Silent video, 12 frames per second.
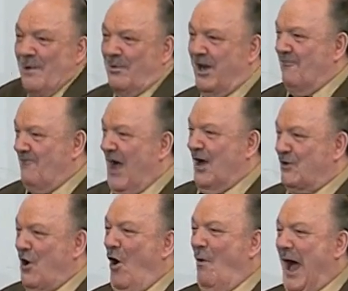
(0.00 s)
But if I
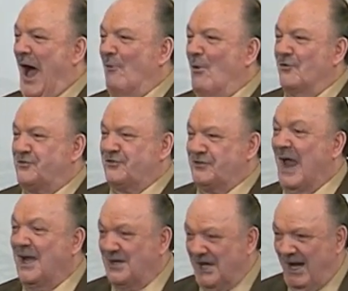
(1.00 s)
go, I will
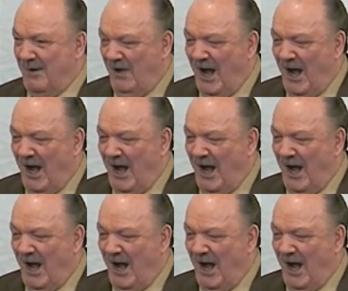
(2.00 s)
send him.